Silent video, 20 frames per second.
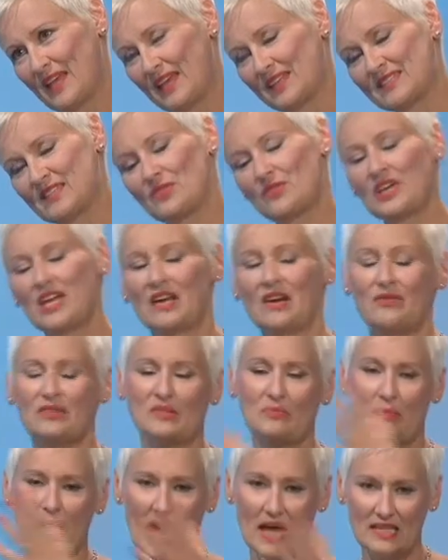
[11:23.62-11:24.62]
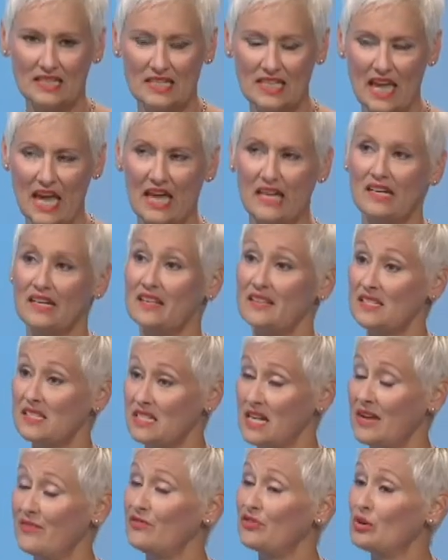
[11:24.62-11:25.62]
And so again, it was back to Canada,
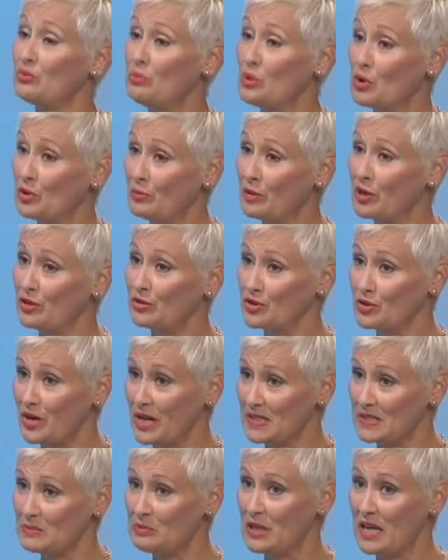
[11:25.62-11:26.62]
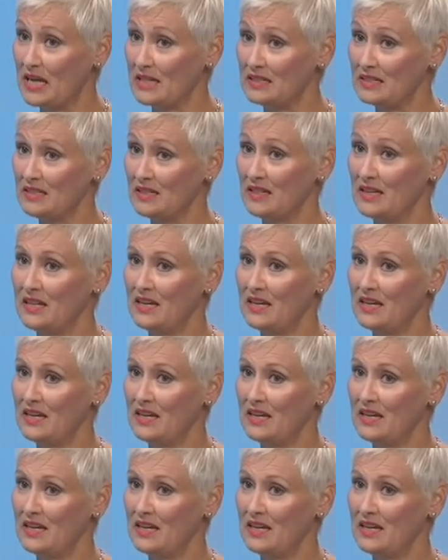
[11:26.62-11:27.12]
this time for a bone marrow transplant.